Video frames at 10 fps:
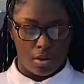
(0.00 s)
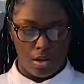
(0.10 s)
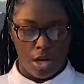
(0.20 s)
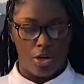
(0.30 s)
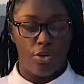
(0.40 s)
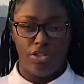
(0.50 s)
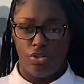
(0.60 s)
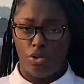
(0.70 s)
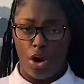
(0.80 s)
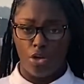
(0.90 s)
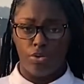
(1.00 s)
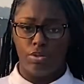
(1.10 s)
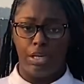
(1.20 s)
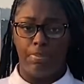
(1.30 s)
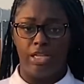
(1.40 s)
According to an article
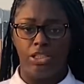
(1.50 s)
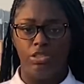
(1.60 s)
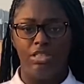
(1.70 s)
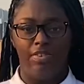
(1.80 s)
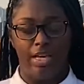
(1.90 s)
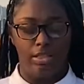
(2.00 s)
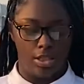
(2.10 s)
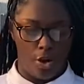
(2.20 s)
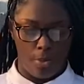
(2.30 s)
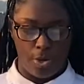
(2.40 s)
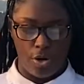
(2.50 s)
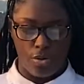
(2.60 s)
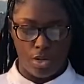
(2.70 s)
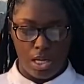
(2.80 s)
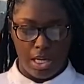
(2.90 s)
done by Joseph A. Sacomano,
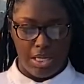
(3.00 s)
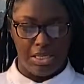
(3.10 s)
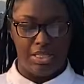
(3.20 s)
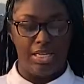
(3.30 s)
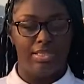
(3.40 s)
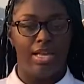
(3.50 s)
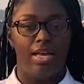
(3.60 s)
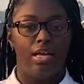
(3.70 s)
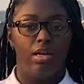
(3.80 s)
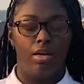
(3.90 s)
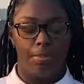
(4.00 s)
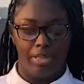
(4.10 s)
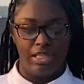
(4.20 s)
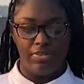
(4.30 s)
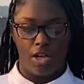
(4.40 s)
he states that
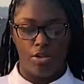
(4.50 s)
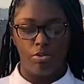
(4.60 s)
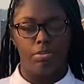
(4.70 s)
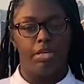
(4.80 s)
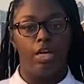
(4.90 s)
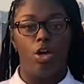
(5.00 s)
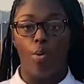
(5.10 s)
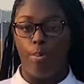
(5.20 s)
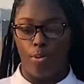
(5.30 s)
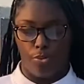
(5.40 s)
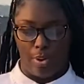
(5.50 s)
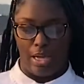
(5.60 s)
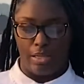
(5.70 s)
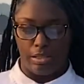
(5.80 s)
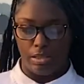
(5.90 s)
complaints of colorism can go both
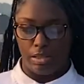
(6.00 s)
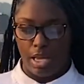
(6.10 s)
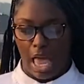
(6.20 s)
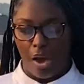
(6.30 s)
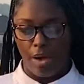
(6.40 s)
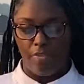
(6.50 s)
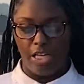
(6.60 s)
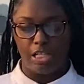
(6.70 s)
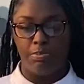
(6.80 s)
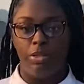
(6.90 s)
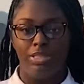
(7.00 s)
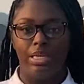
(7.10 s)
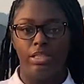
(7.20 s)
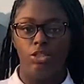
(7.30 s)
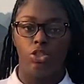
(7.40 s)
ways. However, it is most
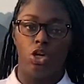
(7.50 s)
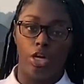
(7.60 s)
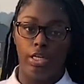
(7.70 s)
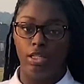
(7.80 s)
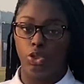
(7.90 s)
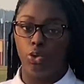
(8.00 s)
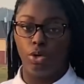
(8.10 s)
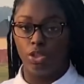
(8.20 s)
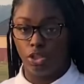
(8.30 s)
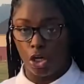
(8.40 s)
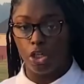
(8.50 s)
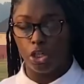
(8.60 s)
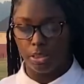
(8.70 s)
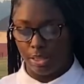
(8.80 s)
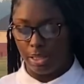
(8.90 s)
likely targeted towards darker
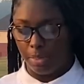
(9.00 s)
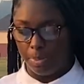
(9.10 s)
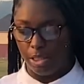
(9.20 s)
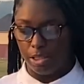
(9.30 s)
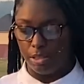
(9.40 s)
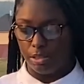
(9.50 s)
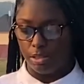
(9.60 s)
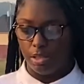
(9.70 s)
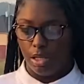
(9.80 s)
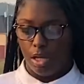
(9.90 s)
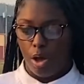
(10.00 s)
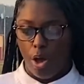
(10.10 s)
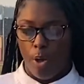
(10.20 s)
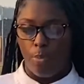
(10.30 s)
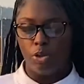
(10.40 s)
skin complexions.
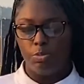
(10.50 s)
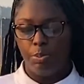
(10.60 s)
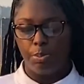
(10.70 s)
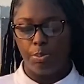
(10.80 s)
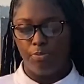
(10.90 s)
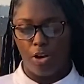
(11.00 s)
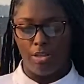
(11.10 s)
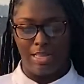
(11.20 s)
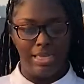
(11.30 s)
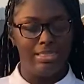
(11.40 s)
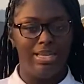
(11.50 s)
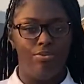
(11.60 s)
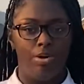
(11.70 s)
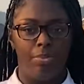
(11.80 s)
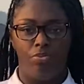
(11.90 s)
Most people prefer light-skinned
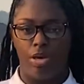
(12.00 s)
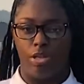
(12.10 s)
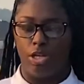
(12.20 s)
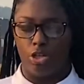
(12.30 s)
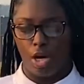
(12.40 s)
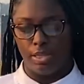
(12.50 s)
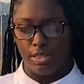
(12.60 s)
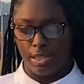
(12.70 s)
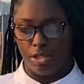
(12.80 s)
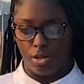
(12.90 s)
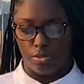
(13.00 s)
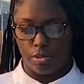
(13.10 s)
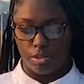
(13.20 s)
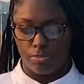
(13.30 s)
women rather than dark skin tones.